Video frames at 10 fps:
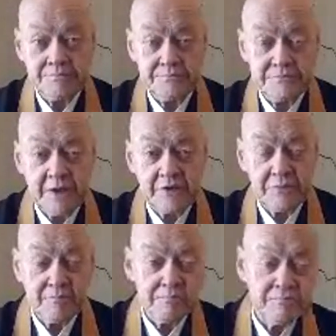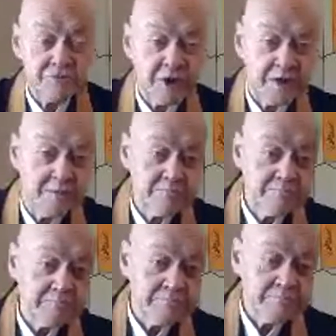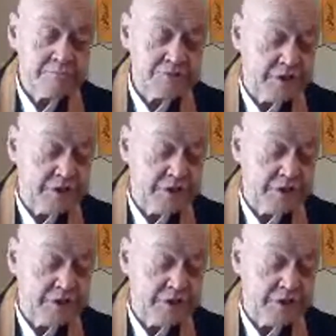Shane Thompson has a question.